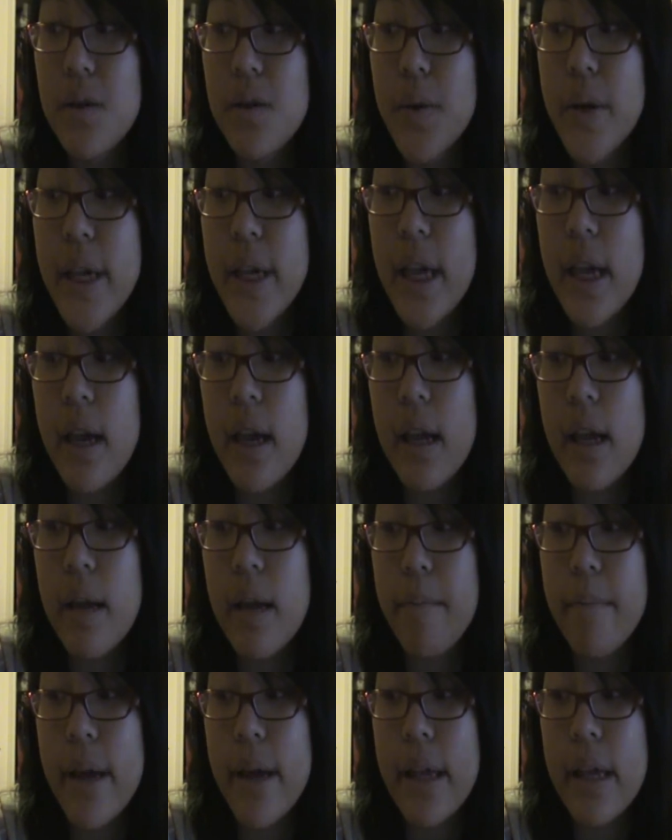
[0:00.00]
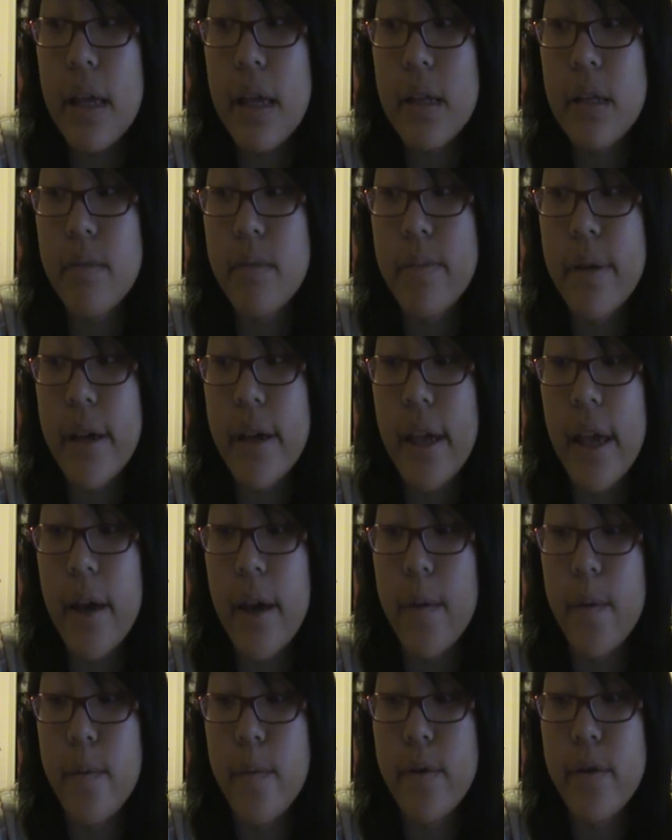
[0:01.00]
So I can't get back into my
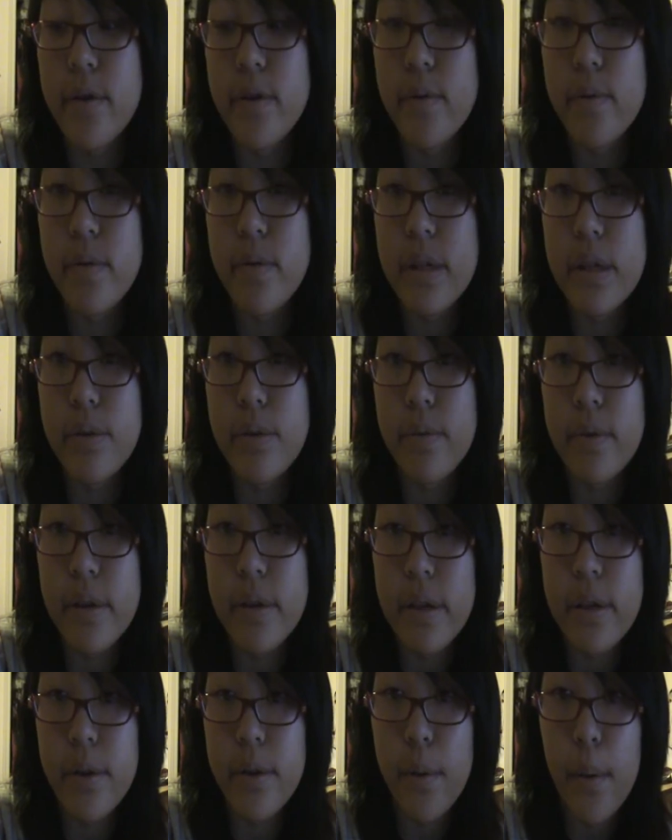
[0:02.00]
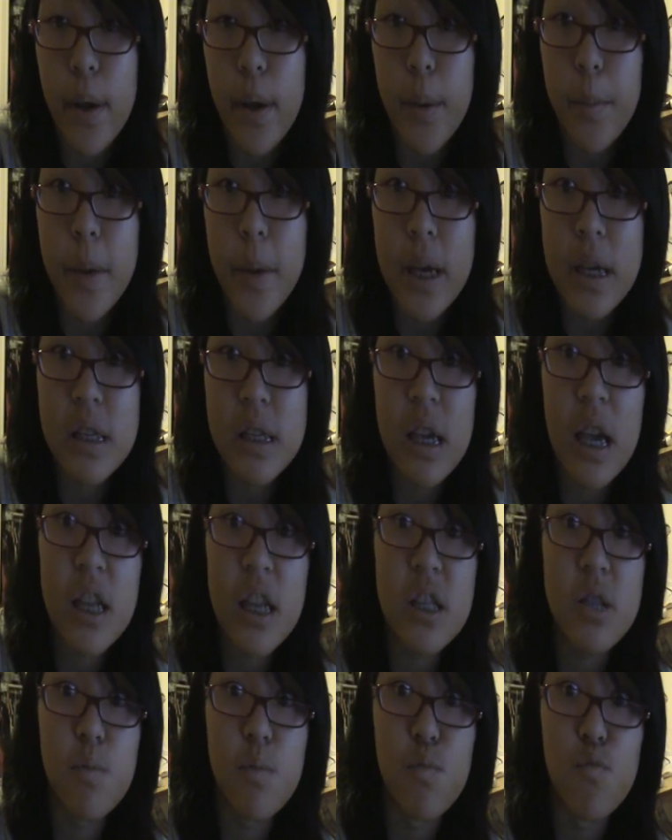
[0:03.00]
account, which is really, really annoying because I
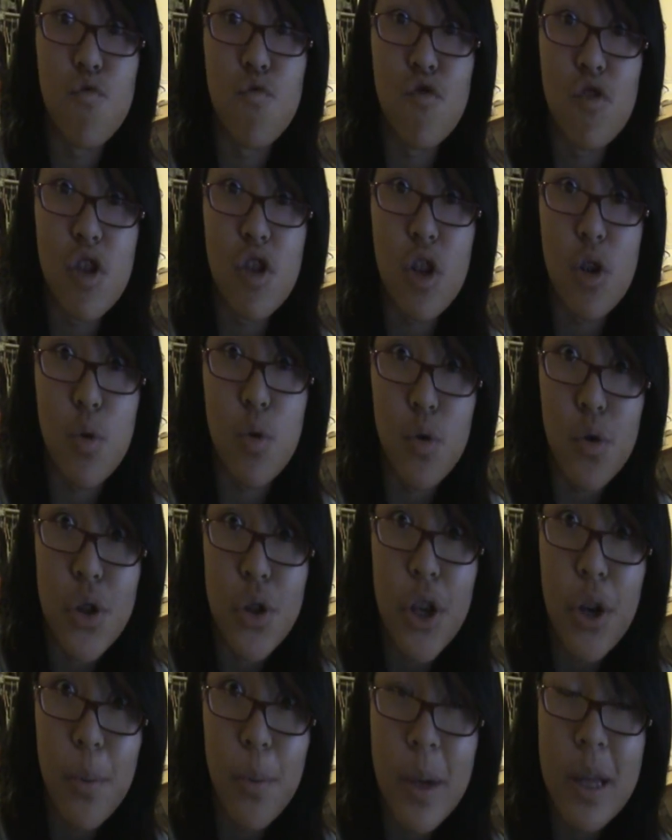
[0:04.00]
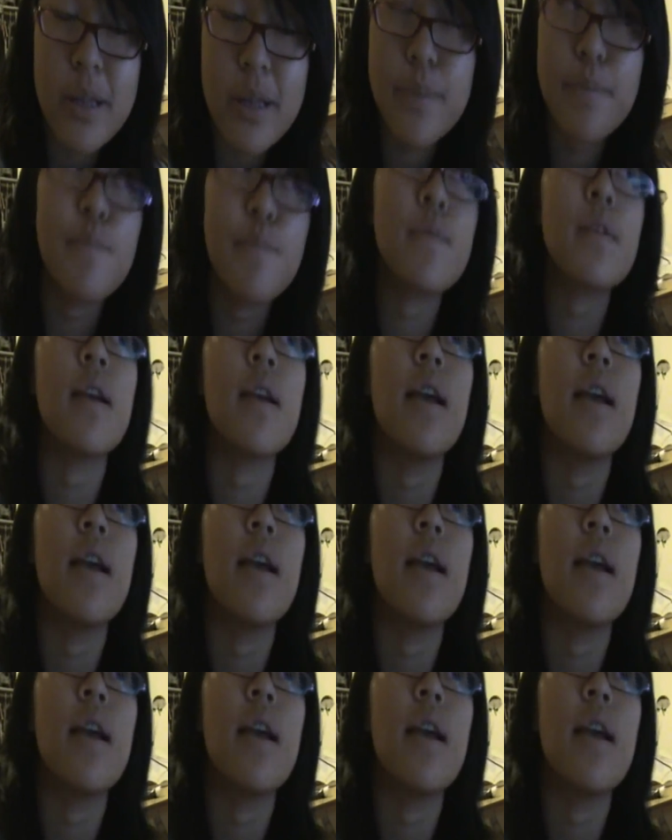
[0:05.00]
had some really cool Neopets.